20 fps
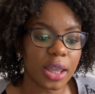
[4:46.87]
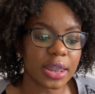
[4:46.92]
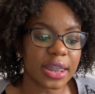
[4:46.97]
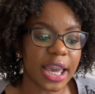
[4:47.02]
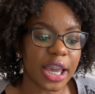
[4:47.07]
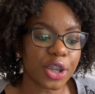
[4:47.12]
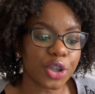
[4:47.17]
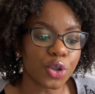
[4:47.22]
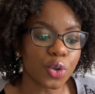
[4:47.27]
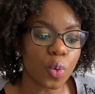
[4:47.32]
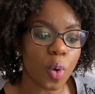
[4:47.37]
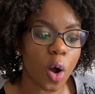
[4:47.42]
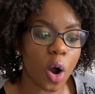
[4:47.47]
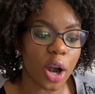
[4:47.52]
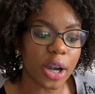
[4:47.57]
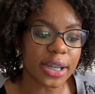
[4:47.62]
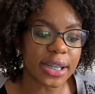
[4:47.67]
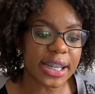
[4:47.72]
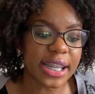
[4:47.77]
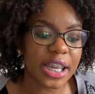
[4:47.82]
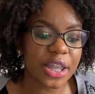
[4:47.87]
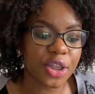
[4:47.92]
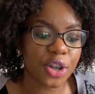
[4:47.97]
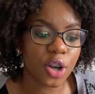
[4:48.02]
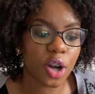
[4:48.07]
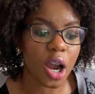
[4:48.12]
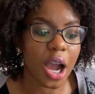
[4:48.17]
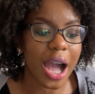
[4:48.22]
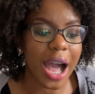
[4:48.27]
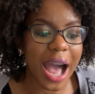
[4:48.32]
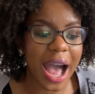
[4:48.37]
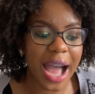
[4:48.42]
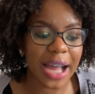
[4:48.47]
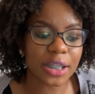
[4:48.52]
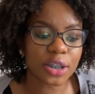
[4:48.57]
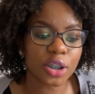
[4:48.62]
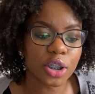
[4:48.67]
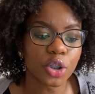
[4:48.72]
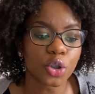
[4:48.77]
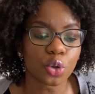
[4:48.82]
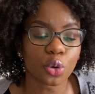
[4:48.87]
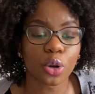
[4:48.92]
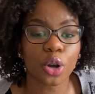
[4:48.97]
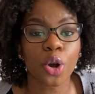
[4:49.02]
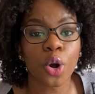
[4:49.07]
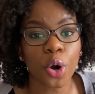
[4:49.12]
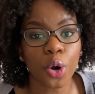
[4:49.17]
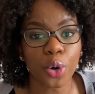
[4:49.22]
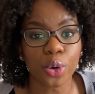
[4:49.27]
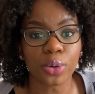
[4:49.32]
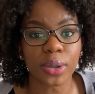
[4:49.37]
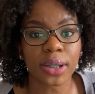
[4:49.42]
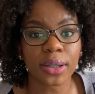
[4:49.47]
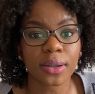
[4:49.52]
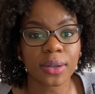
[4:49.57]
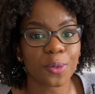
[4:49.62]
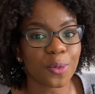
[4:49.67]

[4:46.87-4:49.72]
that you are neither hot nor cold.